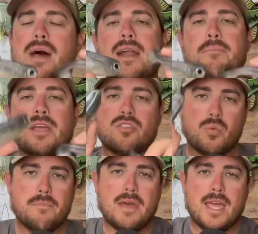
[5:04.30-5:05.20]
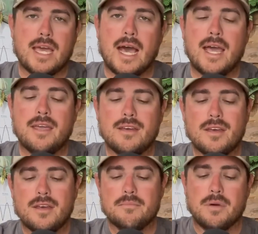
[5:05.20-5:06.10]
not a big swim bait guy,
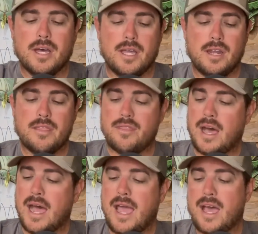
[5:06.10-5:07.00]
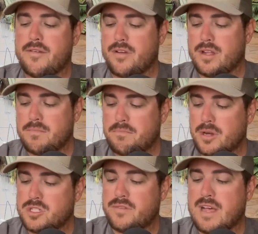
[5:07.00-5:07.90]
but I have a
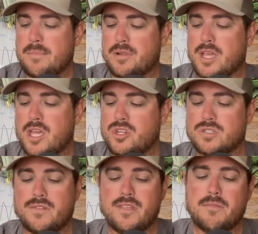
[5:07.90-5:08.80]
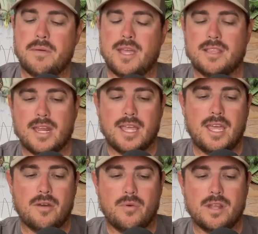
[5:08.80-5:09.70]
bunch of applications for this bait that I
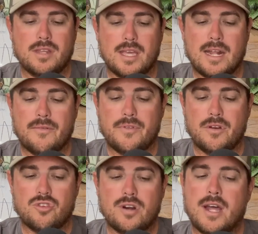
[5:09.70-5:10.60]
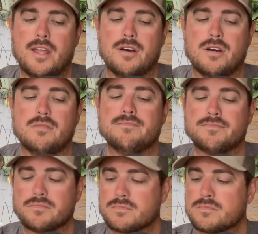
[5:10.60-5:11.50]
can't wait to get out there and try it on.
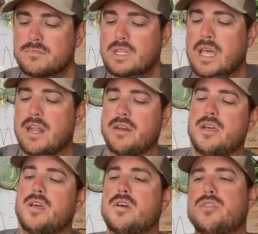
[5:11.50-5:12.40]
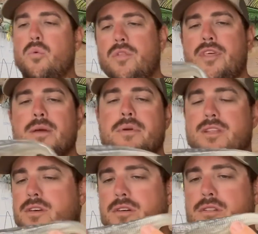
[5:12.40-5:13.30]
And the one thing I'm going
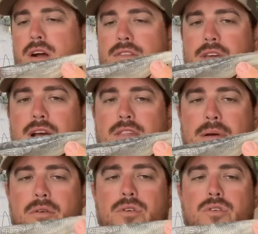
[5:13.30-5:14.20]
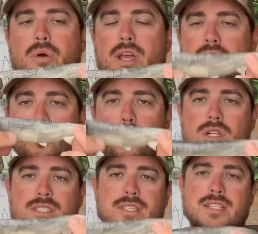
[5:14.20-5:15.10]
to talk to you guys about real quick is
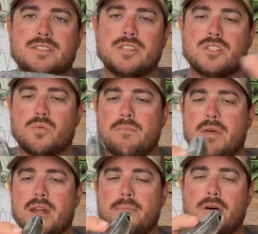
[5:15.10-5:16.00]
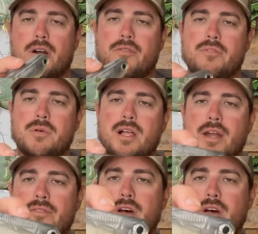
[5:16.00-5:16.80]
what sets this swim bait apart from a lot of